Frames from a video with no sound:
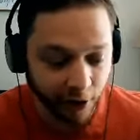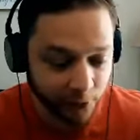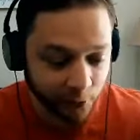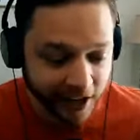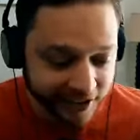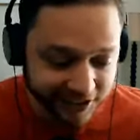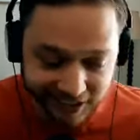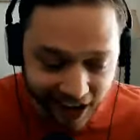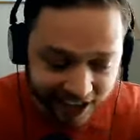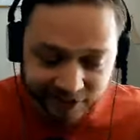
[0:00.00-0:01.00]
on ways to
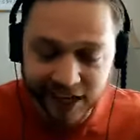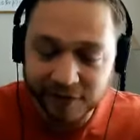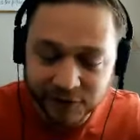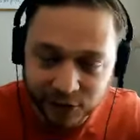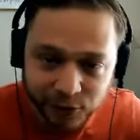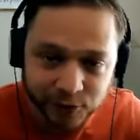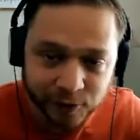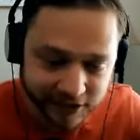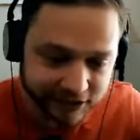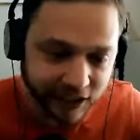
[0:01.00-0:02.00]
not even have to use my
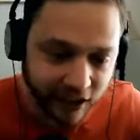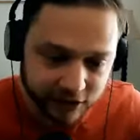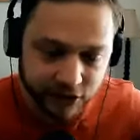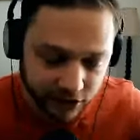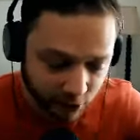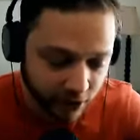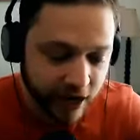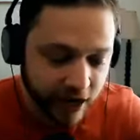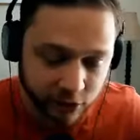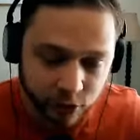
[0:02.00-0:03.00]
technology or
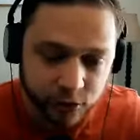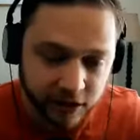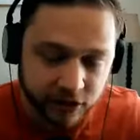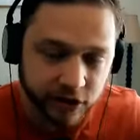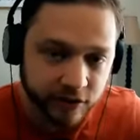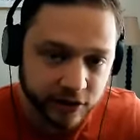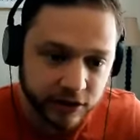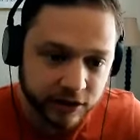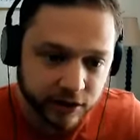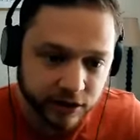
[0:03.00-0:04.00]
have to use my
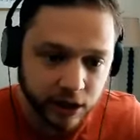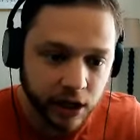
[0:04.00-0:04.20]
services